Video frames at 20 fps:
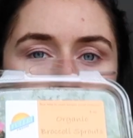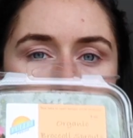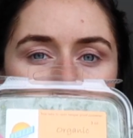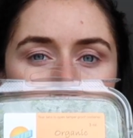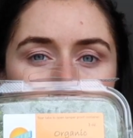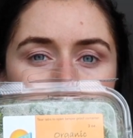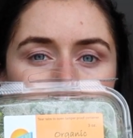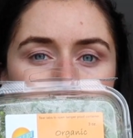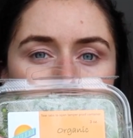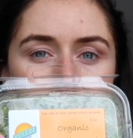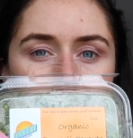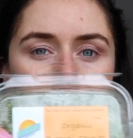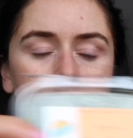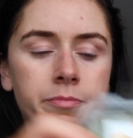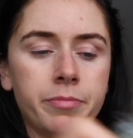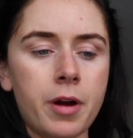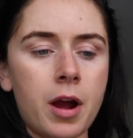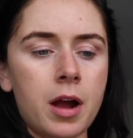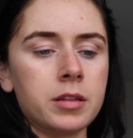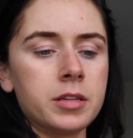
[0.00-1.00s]
a little box of
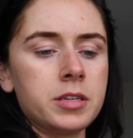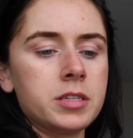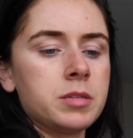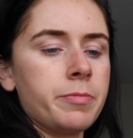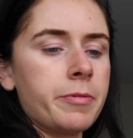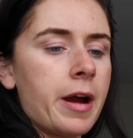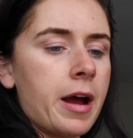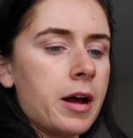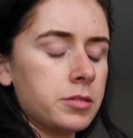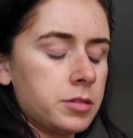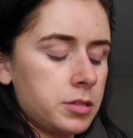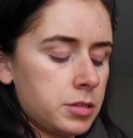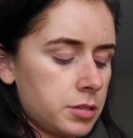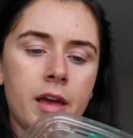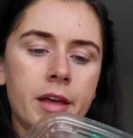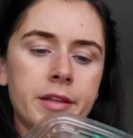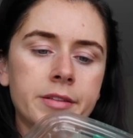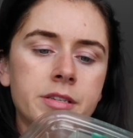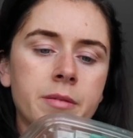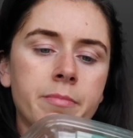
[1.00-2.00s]
broccoli sprouts,
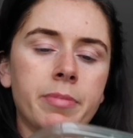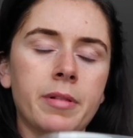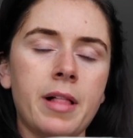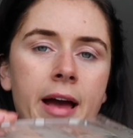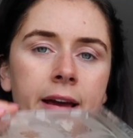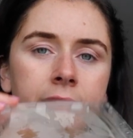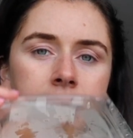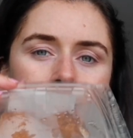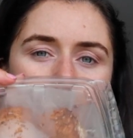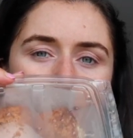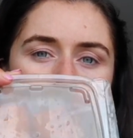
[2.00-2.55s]
and some blackened